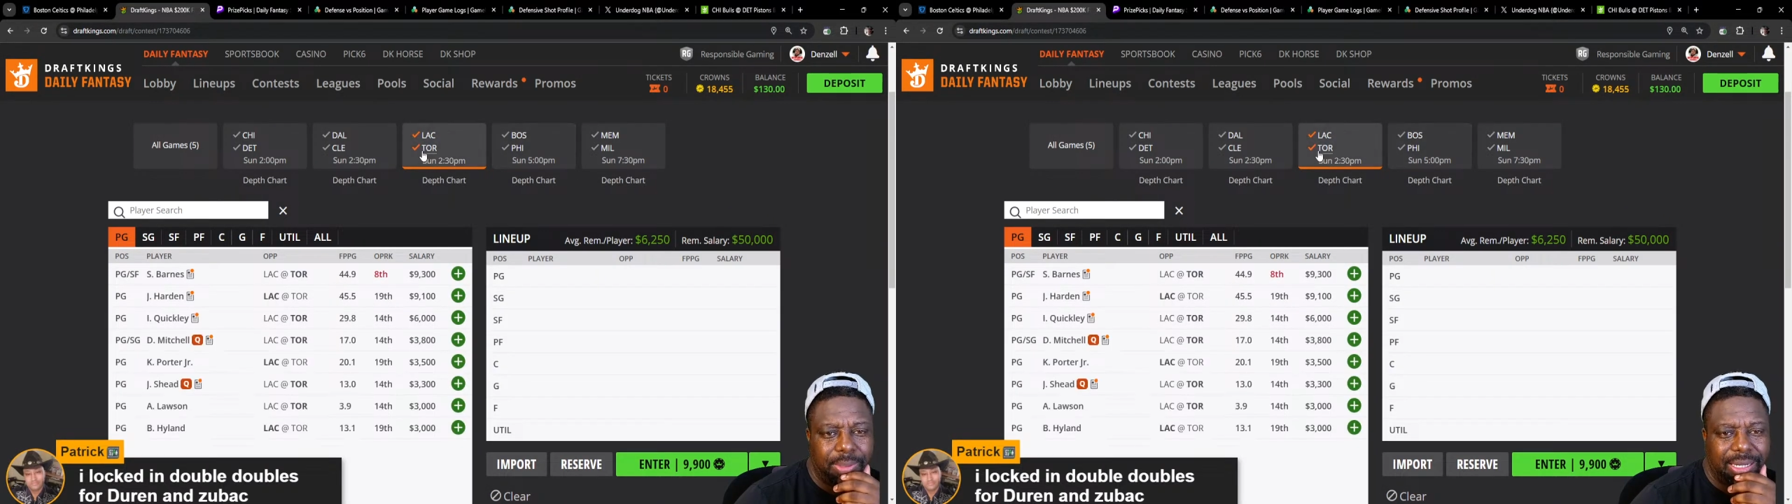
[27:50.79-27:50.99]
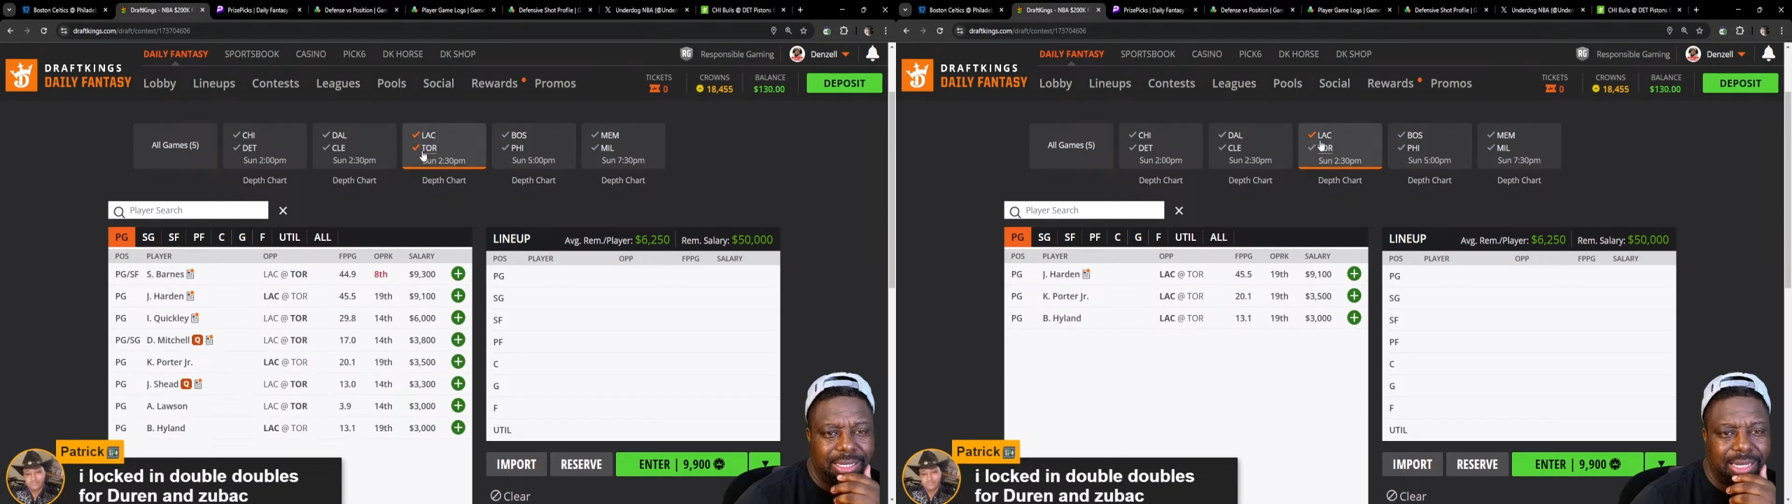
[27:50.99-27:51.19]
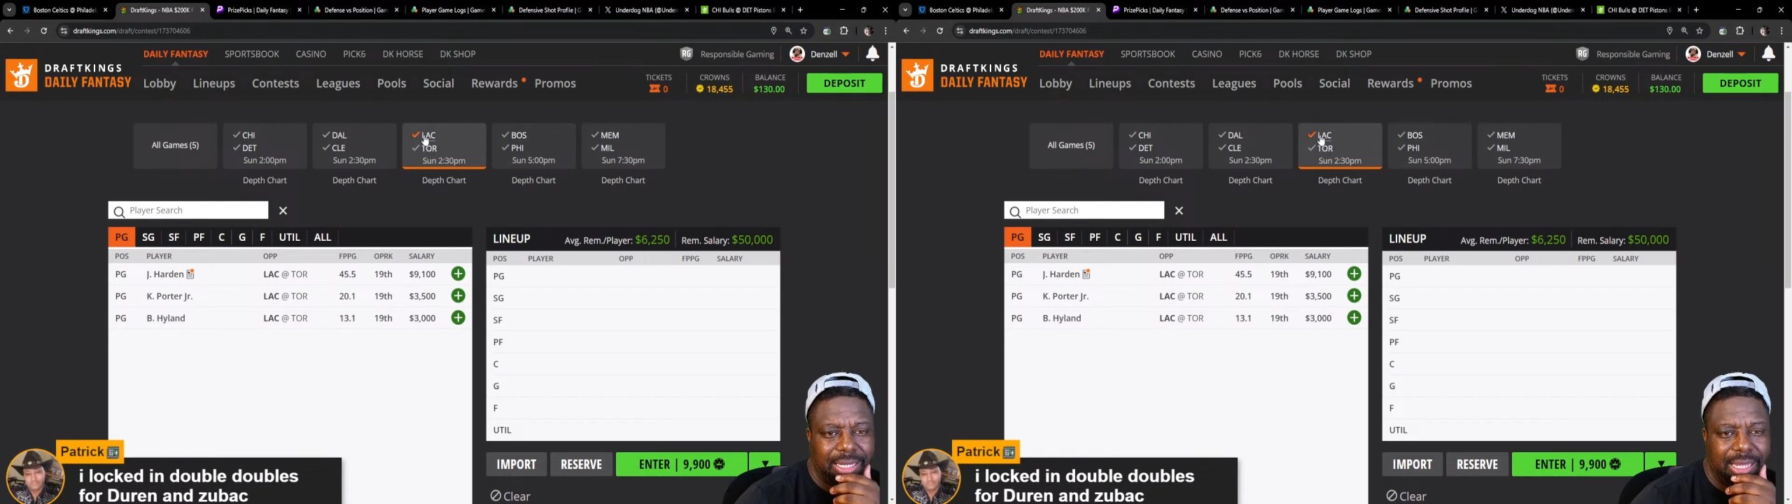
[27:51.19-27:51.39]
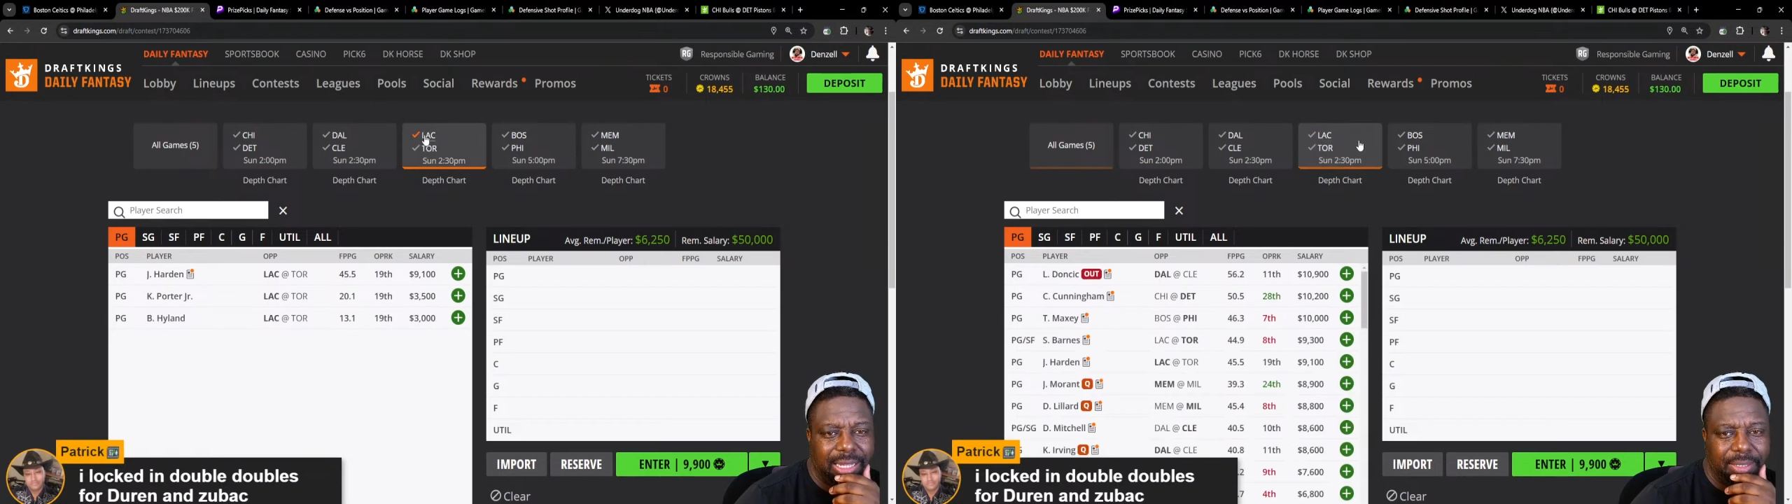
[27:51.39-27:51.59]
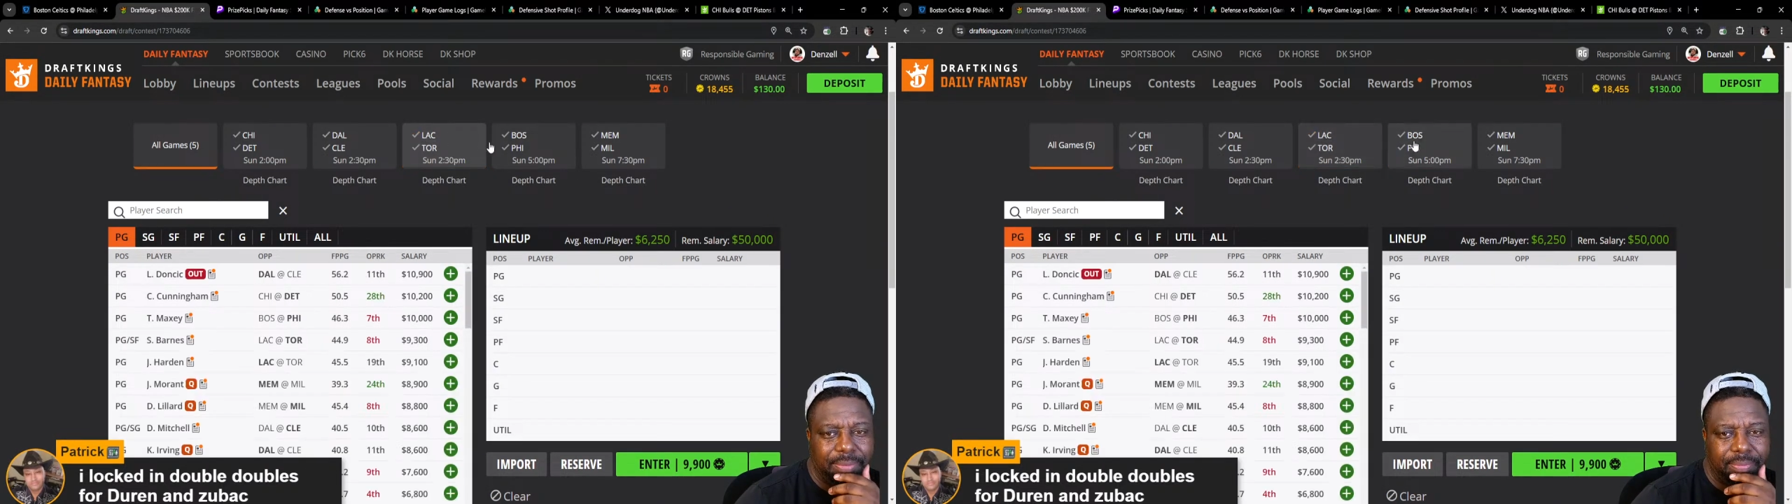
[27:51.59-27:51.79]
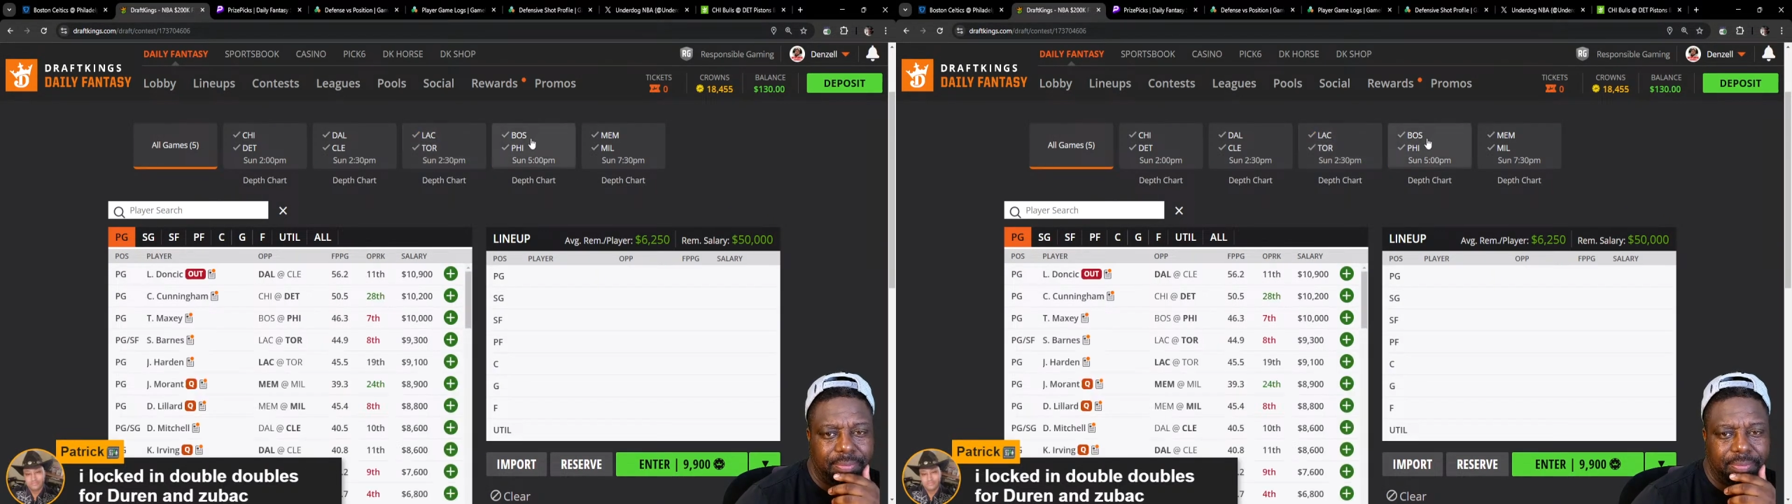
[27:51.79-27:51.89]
played that game?